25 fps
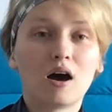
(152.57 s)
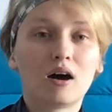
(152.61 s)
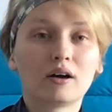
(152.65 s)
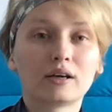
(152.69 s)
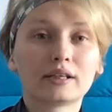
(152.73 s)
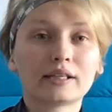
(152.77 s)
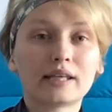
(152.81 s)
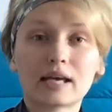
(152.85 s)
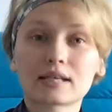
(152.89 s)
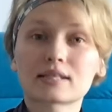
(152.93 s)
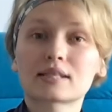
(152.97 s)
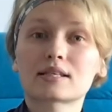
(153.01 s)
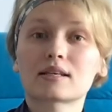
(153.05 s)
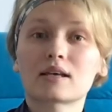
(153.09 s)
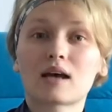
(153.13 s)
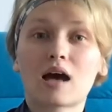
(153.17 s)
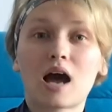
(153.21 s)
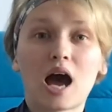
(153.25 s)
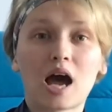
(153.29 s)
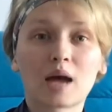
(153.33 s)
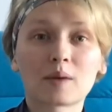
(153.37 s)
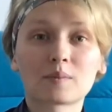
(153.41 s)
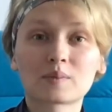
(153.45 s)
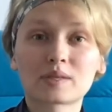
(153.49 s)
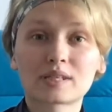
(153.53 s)
yes
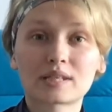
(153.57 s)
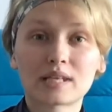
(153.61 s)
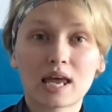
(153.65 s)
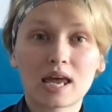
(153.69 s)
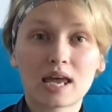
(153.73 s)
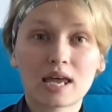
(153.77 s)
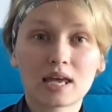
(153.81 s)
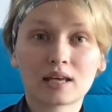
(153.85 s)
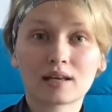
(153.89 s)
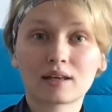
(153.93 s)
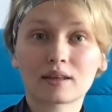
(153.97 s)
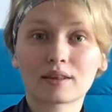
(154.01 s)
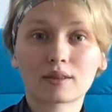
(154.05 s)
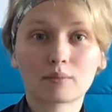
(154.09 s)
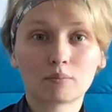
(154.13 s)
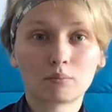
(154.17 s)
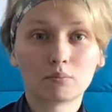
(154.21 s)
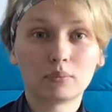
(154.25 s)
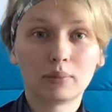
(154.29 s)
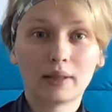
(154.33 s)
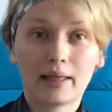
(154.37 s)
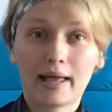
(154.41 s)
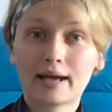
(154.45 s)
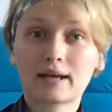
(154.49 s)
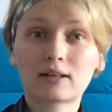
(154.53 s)
I'm saying
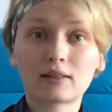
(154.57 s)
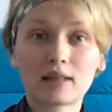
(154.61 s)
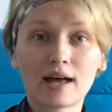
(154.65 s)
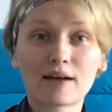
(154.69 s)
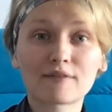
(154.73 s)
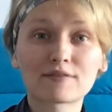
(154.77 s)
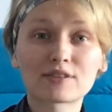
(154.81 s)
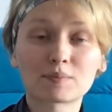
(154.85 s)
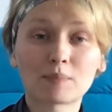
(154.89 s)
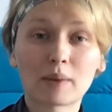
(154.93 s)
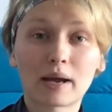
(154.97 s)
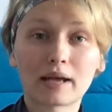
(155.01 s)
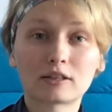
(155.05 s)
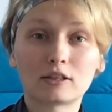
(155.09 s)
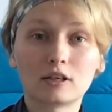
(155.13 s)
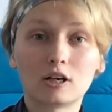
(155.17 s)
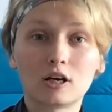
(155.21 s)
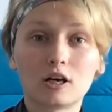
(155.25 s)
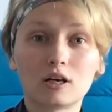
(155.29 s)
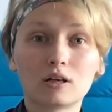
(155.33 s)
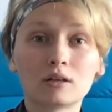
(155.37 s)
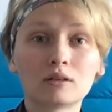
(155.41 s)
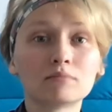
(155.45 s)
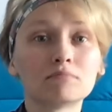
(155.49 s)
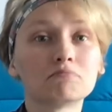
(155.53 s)
black lives
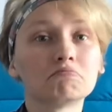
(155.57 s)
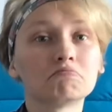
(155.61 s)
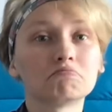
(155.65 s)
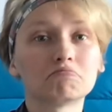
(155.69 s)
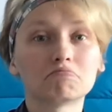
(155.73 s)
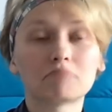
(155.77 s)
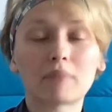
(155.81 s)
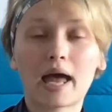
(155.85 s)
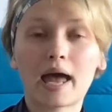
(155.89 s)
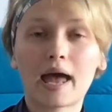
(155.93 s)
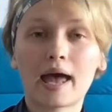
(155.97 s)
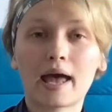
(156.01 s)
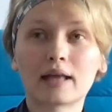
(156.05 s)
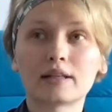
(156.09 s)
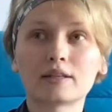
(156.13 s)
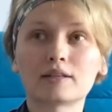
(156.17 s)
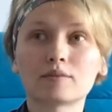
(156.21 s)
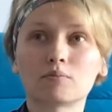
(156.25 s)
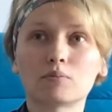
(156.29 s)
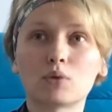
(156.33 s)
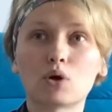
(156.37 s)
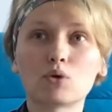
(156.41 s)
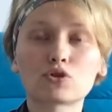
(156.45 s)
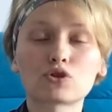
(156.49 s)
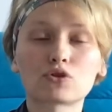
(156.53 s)
matter and
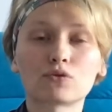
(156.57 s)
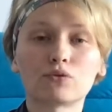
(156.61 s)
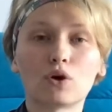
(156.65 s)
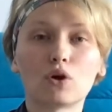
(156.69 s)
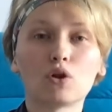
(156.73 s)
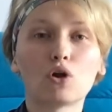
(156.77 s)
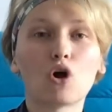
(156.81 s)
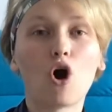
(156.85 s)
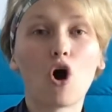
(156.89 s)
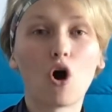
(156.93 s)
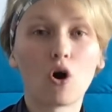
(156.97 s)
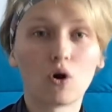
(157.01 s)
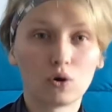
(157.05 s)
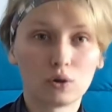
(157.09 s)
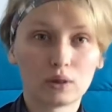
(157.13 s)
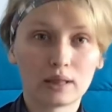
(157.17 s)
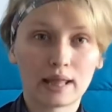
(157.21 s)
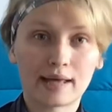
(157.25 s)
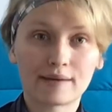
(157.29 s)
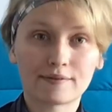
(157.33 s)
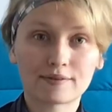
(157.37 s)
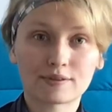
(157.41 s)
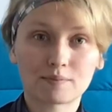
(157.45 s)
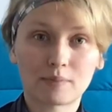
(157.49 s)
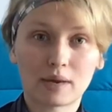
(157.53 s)
most of all all
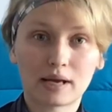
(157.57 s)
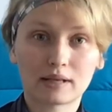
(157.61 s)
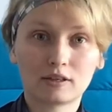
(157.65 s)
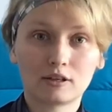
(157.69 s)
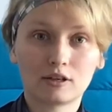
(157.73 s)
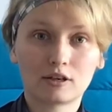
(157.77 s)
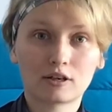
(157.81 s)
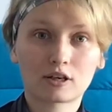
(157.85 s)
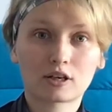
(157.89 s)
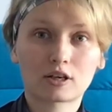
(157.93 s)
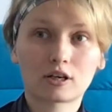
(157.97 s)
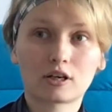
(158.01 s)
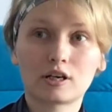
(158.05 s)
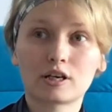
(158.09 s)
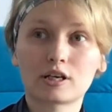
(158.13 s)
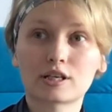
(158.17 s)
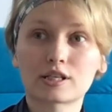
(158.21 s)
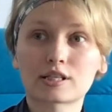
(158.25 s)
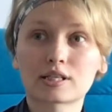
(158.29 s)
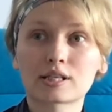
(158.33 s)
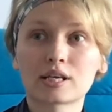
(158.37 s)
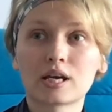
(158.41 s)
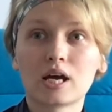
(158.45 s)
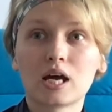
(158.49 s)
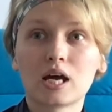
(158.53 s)
lives matter
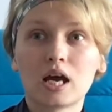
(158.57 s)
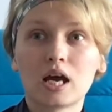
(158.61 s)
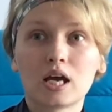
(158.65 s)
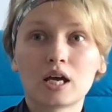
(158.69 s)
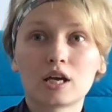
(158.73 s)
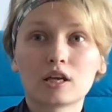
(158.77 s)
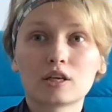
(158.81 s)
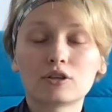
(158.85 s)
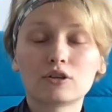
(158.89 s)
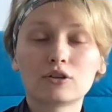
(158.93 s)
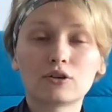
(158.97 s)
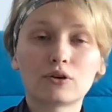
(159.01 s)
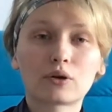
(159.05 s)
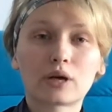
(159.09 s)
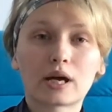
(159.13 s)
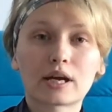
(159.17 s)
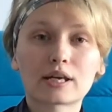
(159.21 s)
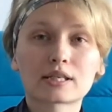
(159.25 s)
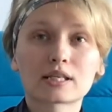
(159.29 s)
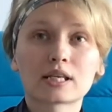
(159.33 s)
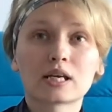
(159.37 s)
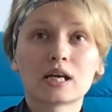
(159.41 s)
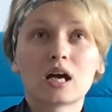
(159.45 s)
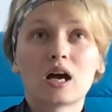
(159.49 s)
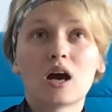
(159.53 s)
because you know
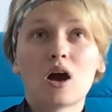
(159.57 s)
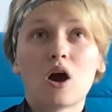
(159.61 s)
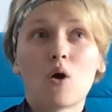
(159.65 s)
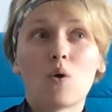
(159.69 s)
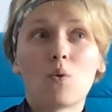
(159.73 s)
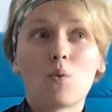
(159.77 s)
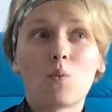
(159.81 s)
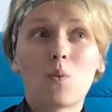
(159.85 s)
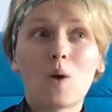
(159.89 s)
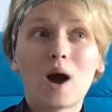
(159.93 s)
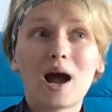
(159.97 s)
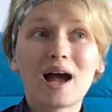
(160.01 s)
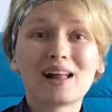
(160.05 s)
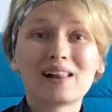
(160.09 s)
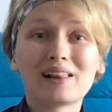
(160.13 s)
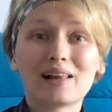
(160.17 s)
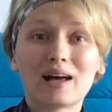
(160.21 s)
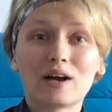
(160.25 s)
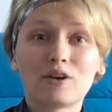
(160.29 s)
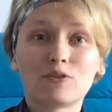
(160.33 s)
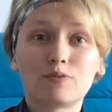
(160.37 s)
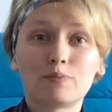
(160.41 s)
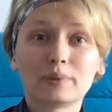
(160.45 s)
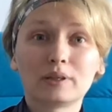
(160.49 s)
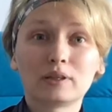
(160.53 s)
guys while
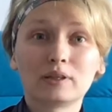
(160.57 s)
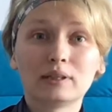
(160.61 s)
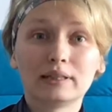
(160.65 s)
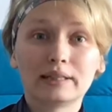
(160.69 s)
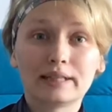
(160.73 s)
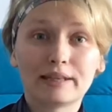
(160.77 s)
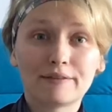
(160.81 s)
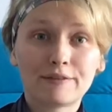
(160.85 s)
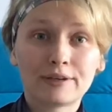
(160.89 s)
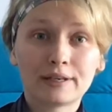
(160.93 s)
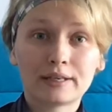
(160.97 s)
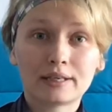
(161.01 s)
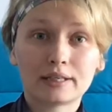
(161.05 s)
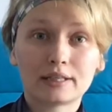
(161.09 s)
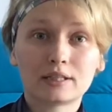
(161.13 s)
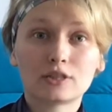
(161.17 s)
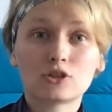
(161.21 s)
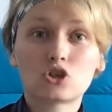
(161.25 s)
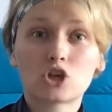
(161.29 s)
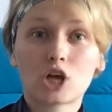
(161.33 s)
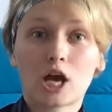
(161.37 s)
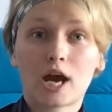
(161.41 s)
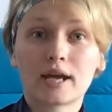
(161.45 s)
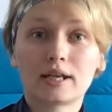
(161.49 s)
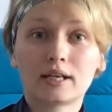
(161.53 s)
I've been living in
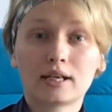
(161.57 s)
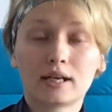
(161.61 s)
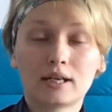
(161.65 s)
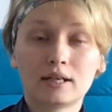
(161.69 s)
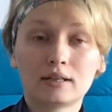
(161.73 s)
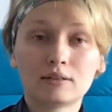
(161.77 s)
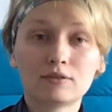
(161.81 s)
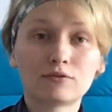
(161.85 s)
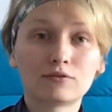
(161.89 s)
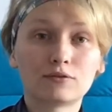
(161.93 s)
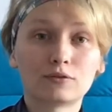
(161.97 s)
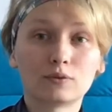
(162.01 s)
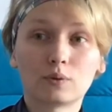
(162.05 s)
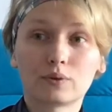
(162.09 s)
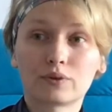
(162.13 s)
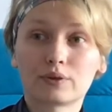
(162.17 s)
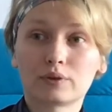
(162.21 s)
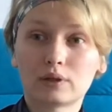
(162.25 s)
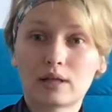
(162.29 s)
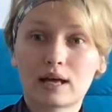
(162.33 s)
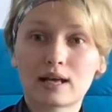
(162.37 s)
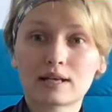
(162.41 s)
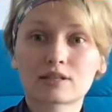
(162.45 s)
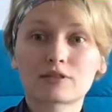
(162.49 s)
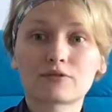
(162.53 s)
China for the
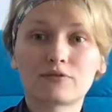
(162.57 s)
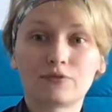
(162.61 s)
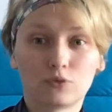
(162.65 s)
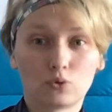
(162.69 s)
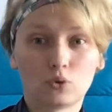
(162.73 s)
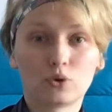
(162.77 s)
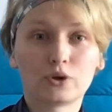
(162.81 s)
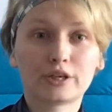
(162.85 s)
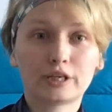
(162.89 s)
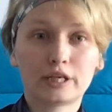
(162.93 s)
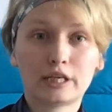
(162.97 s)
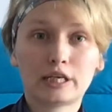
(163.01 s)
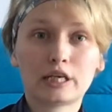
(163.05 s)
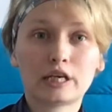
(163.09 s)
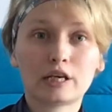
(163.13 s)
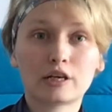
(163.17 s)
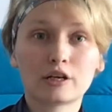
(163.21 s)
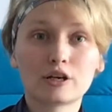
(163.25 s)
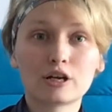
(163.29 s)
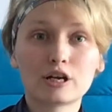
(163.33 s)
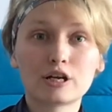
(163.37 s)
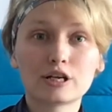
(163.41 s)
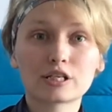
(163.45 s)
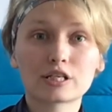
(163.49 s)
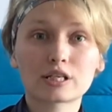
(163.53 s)
last four
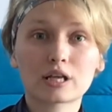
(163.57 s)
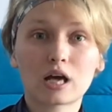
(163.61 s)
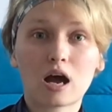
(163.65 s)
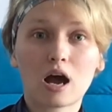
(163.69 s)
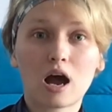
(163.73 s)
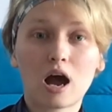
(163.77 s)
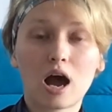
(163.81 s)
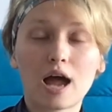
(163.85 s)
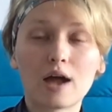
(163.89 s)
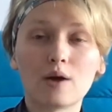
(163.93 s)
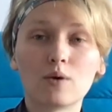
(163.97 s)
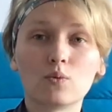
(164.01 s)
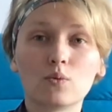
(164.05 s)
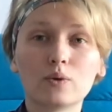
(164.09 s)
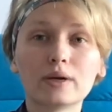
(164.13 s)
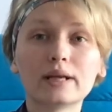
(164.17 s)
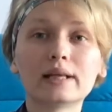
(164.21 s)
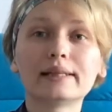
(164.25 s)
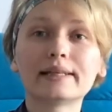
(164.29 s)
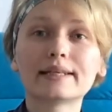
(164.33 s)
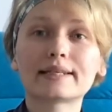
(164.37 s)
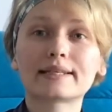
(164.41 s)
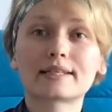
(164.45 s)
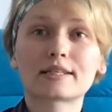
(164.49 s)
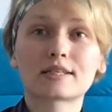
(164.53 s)
years I
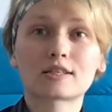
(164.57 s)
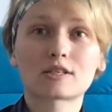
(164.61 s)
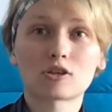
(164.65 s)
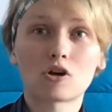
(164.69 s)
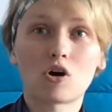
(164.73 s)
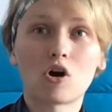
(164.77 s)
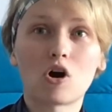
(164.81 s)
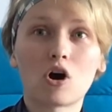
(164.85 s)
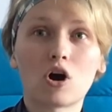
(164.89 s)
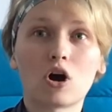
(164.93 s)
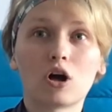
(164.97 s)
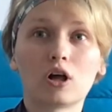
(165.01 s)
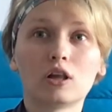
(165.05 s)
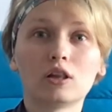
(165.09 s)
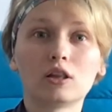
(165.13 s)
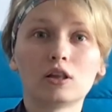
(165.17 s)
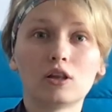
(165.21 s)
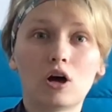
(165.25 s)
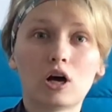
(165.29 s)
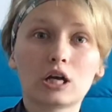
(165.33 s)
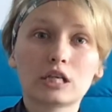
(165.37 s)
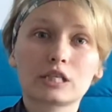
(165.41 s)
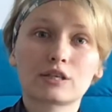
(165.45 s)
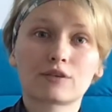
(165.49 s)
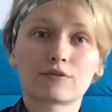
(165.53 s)
really saw
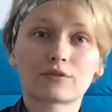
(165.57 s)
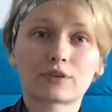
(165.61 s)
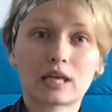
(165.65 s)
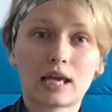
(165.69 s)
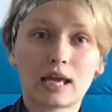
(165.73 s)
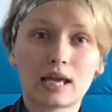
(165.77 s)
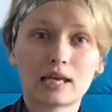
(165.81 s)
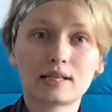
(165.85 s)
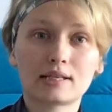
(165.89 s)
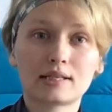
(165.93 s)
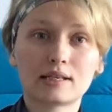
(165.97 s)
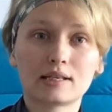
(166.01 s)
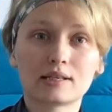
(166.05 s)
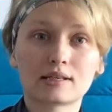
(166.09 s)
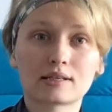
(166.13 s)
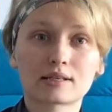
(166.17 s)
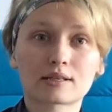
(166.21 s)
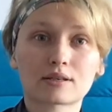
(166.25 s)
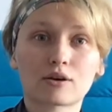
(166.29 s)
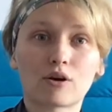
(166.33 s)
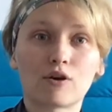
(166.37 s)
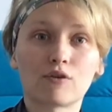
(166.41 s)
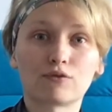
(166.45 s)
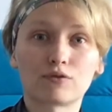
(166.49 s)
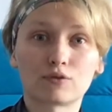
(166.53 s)
lots of cases
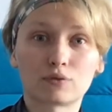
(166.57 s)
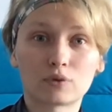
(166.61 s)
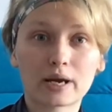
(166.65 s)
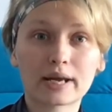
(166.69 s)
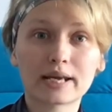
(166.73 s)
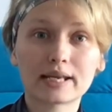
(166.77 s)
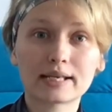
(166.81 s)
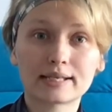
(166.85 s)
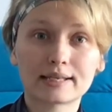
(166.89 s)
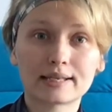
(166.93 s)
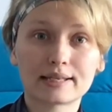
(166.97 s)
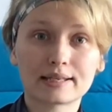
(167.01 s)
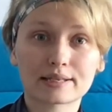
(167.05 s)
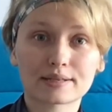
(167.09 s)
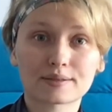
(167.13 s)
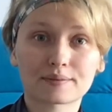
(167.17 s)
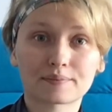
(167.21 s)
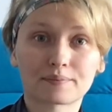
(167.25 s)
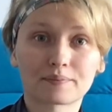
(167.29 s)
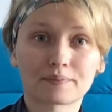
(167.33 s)
of racism